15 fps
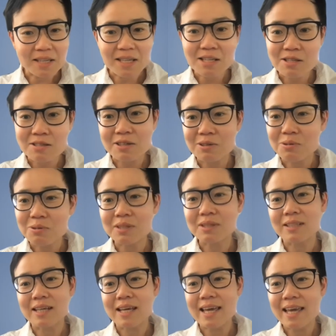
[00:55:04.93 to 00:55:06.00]
answer
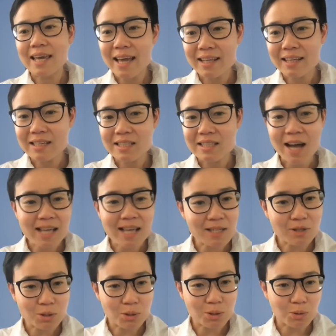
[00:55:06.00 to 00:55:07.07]
quickly. And it ties
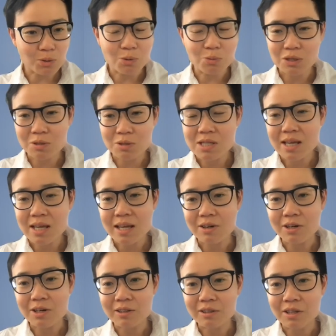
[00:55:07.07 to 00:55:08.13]
into what you were saying
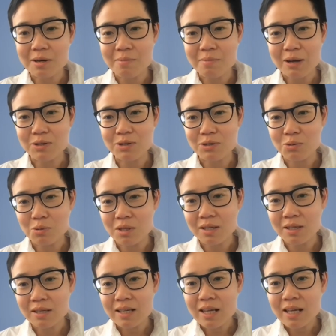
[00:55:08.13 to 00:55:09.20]
earlier about youth.
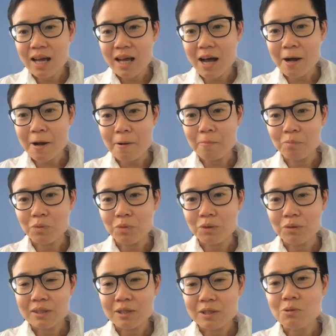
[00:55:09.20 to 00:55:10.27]
Um,
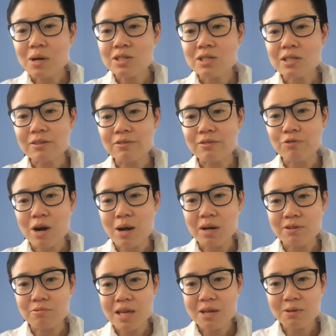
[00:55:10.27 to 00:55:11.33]
the question from
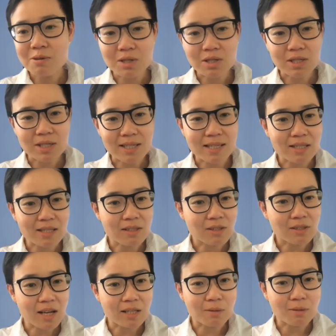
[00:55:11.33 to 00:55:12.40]
Enrique, which is
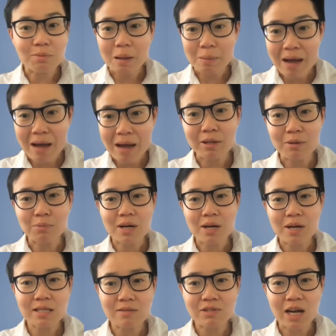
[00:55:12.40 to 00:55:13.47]
uh, the, about the
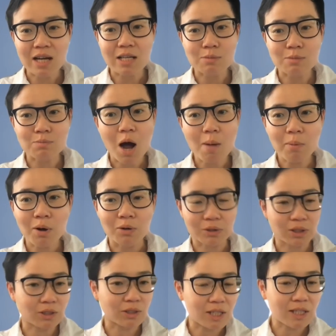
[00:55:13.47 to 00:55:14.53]
presence of Chinese pop
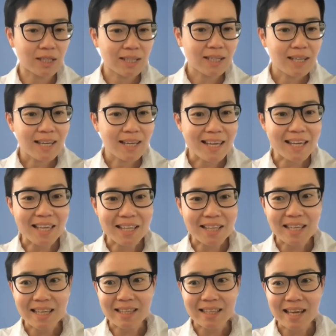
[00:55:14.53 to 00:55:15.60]
culture in,
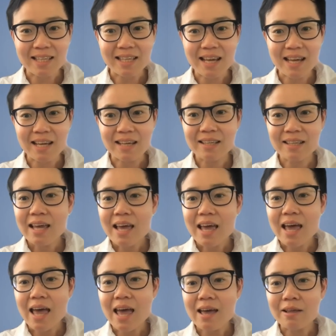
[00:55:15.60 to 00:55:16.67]
in Kenya
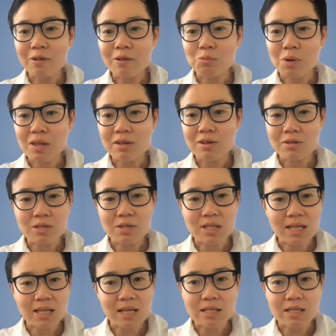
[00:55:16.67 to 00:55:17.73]
and whether you
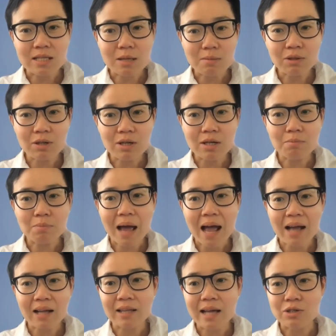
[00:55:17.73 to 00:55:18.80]
see any similar
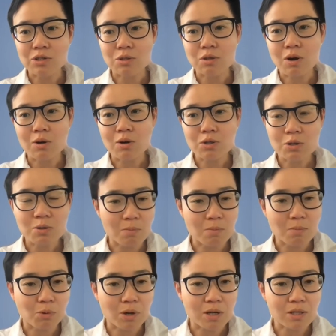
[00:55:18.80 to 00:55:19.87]
backlash to cultural
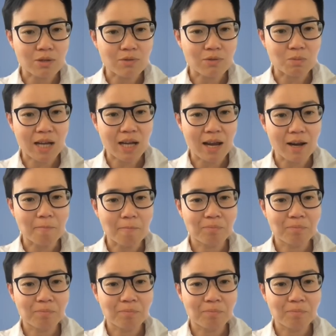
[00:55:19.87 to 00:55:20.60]
imports from China.